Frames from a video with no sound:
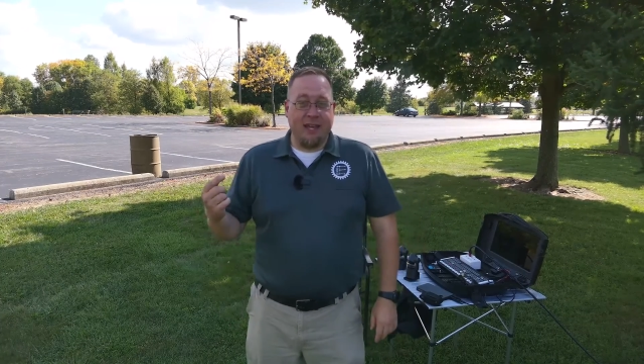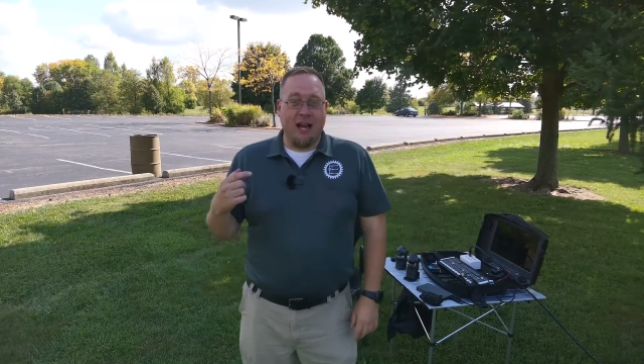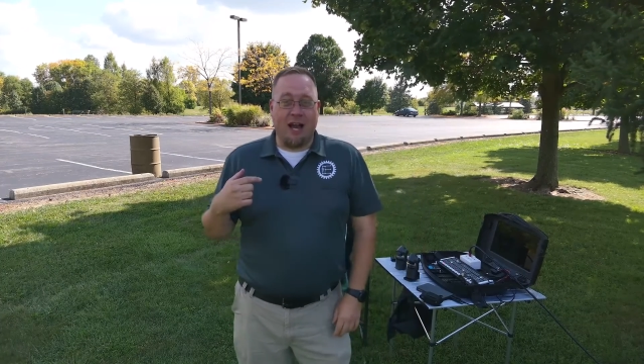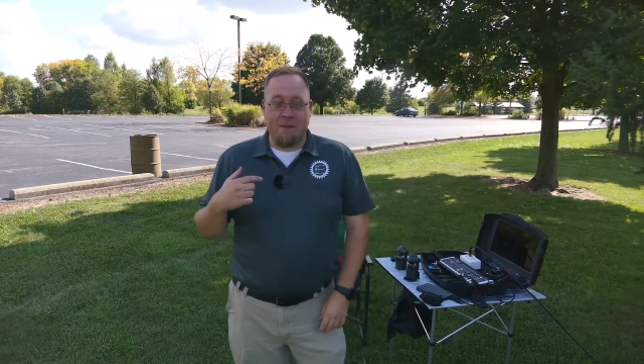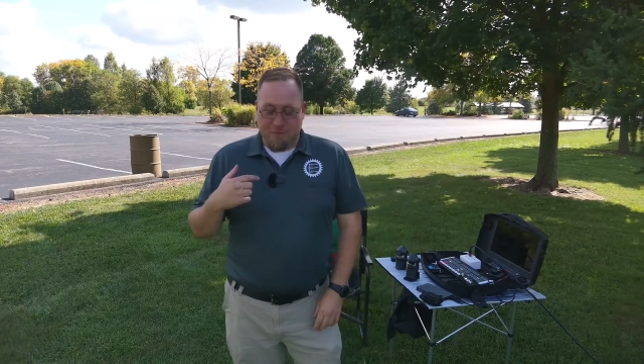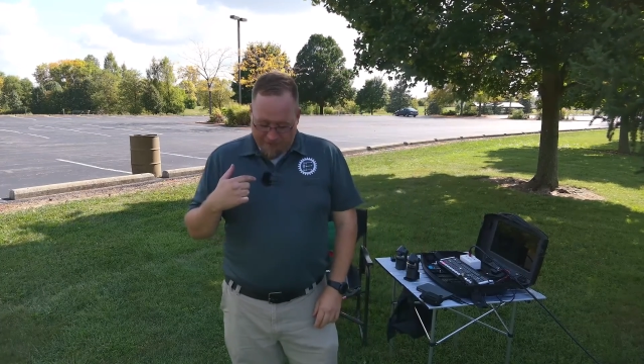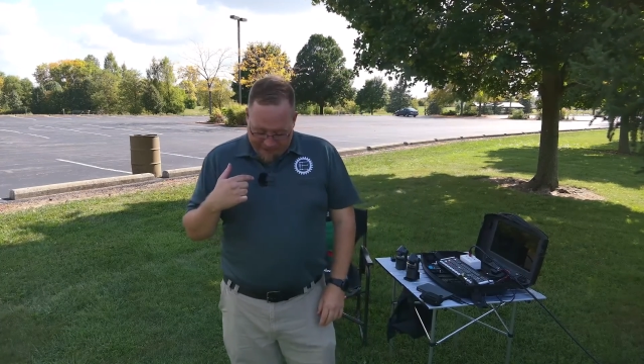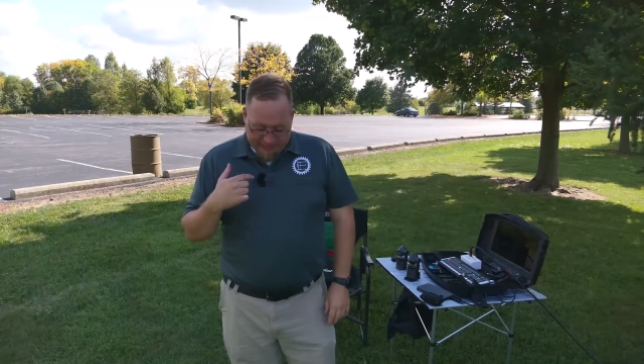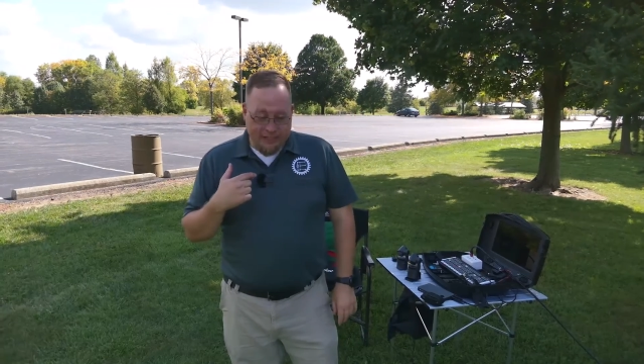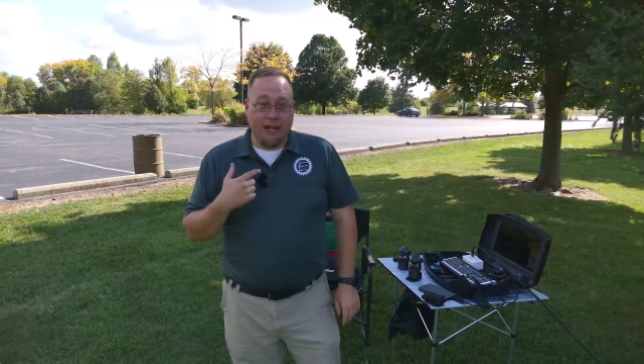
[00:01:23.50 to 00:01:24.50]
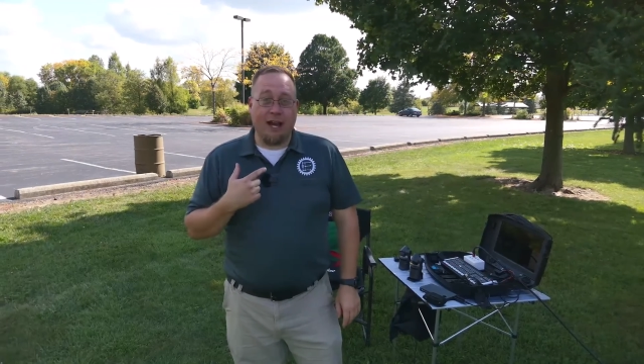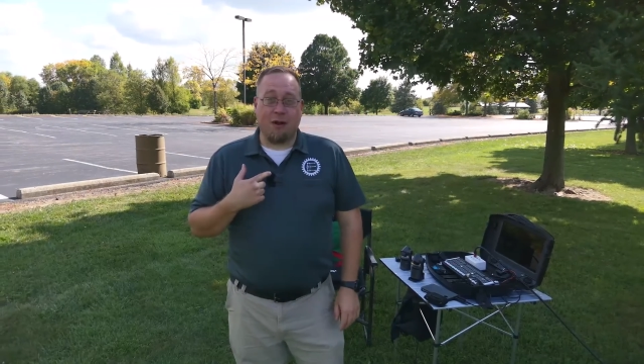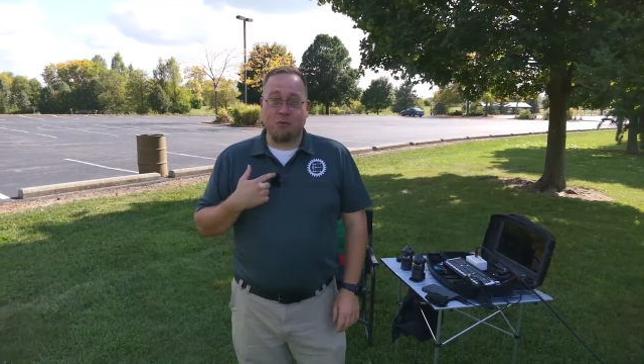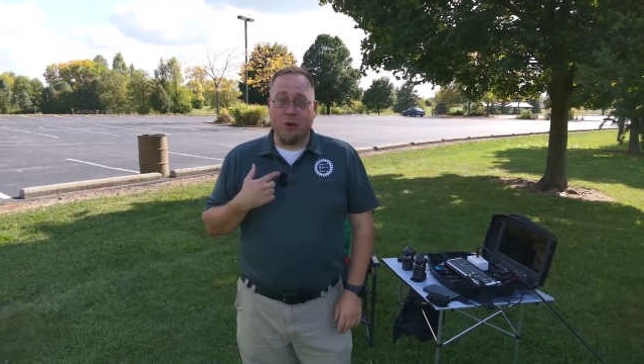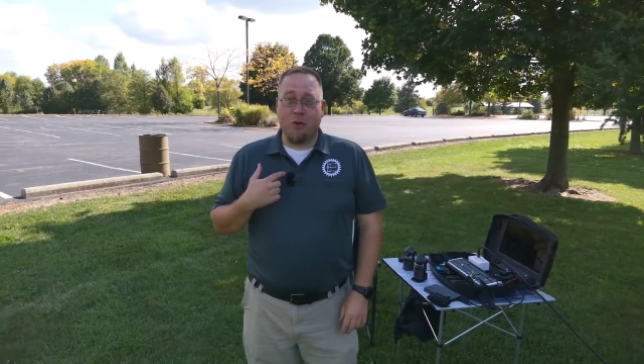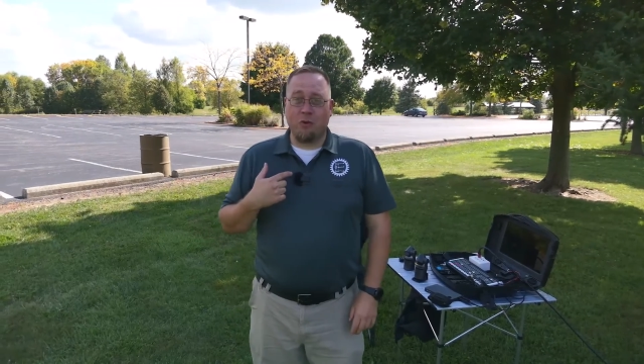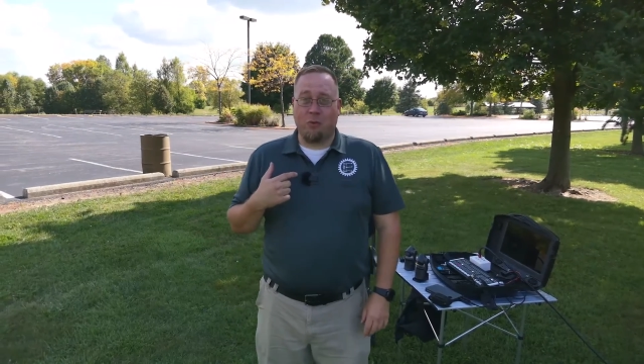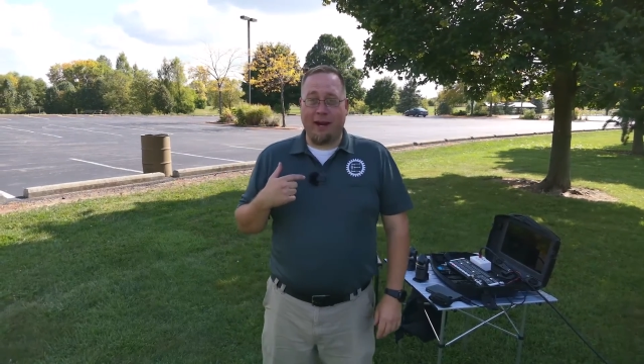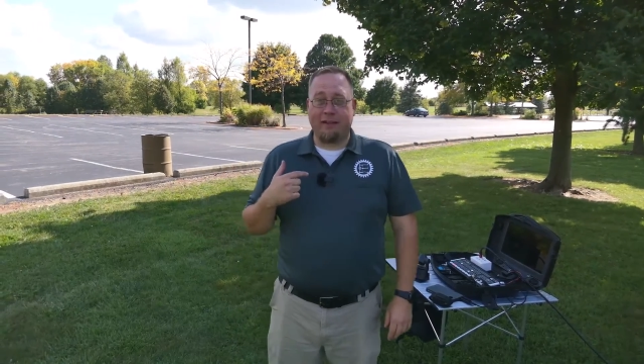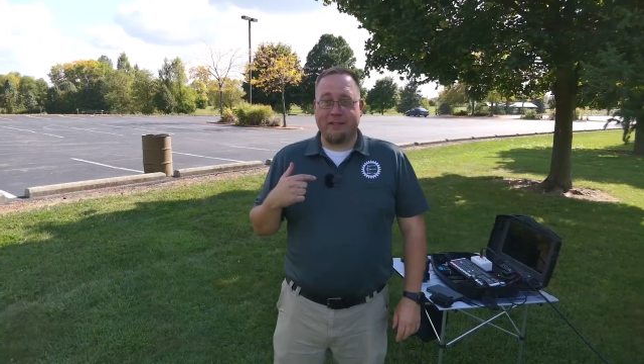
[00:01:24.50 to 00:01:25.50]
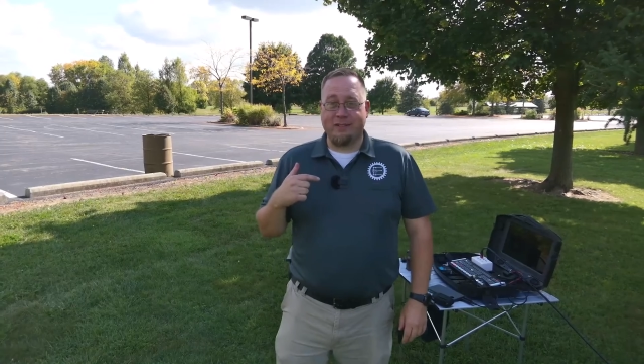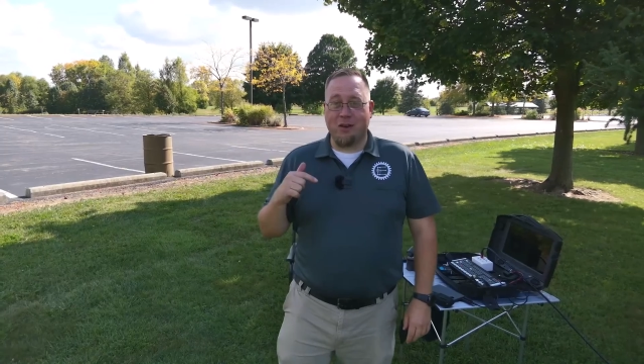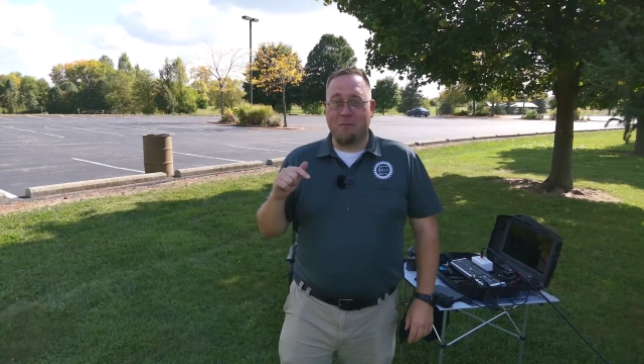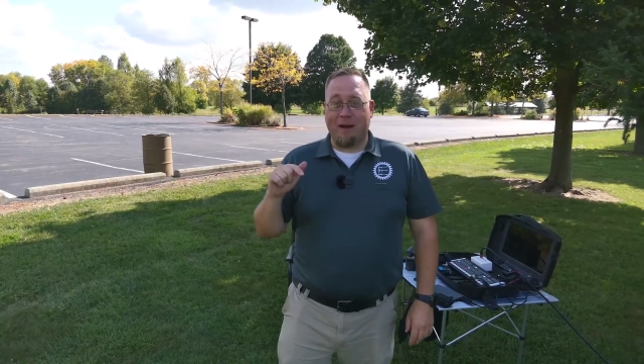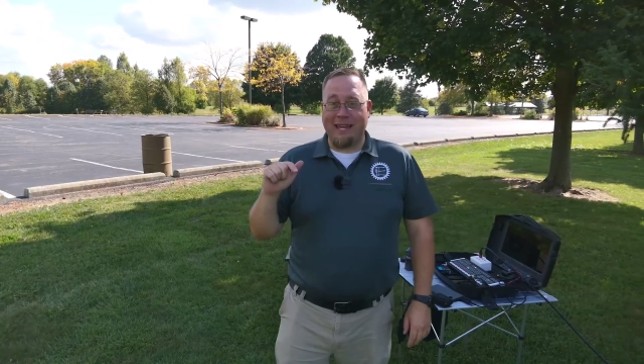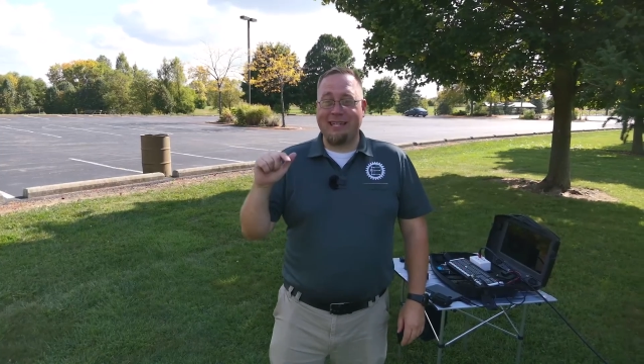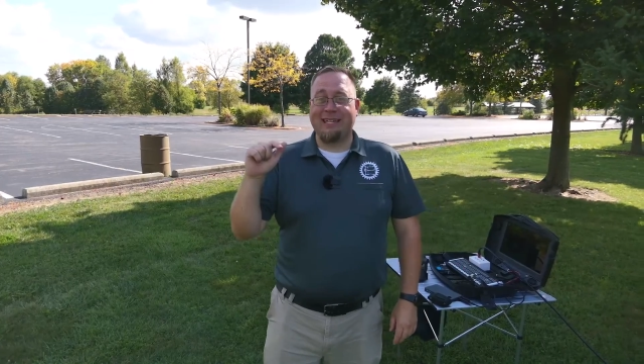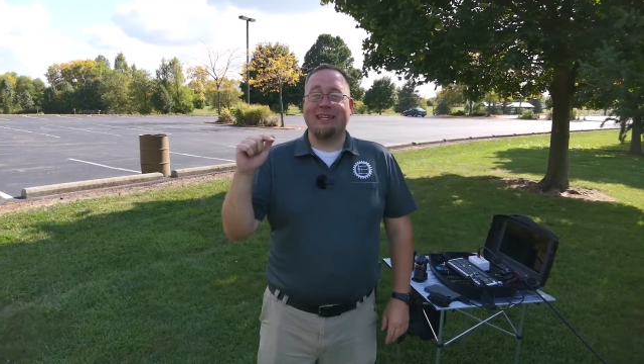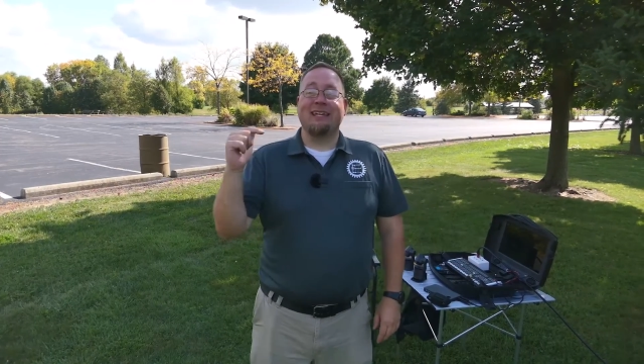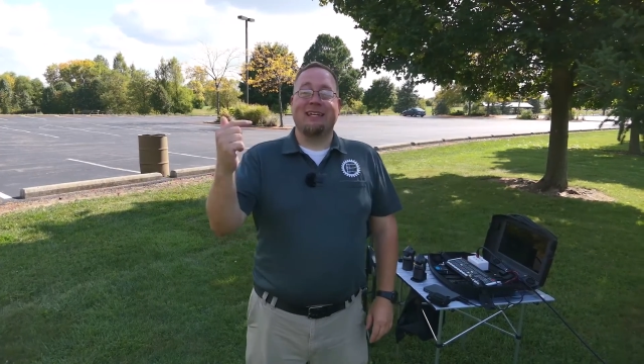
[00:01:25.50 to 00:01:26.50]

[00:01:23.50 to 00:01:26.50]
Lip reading: I'm feeding a Rode Wireless Go mic